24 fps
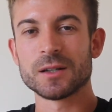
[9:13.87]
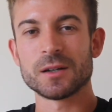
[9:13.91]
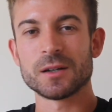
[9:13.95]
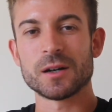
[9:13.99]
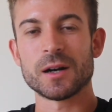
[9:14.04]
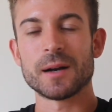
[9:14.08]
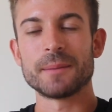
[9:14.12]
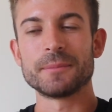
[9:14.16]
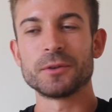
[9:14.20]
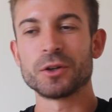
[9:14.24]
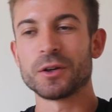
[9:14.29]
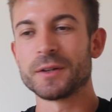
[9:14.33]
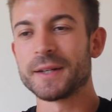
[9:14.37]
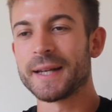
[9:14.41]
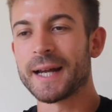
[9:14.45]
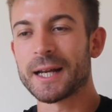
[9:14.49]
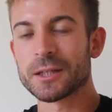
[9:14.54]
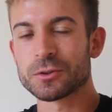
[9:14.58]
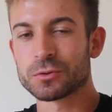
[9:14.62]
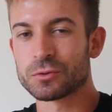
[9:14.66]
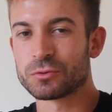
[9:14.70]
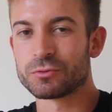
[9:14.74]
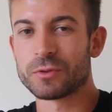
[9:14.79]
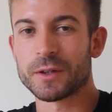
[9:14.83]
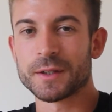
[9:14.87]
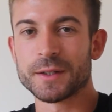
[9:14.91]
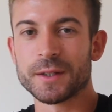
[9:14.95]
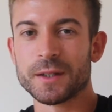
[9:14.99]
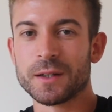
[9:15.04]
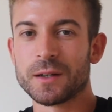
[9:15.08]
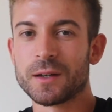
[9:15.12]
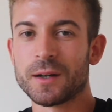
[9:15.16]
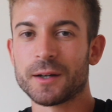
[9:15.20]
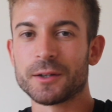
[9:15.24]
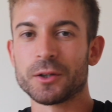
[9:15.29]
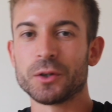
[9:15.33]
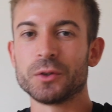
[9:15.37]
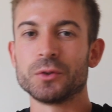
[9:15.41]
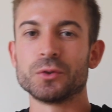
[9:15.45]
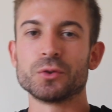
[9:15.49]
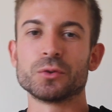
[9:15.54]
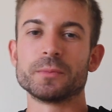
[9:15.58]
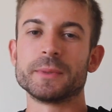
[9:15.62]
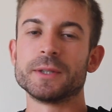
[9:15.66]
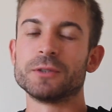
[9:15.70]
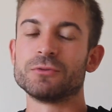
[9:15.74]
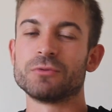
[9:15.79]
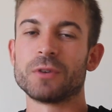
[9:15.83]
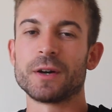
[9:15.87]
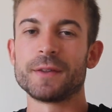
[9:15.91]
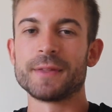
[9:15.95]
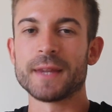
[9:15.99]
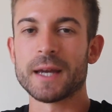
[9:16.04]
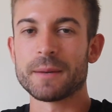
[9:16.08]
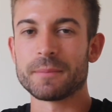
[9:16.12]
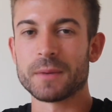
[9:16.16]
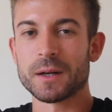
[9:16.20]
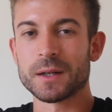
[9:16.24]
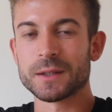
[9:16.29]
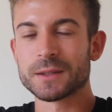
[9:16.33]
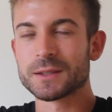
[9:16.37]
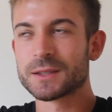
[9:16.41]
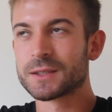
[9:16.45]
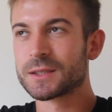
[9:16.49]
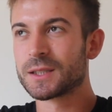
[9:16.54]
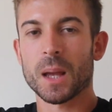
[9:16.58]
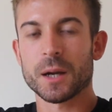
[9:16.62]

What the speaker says: I'm not a natural runner. I don't normally run that much.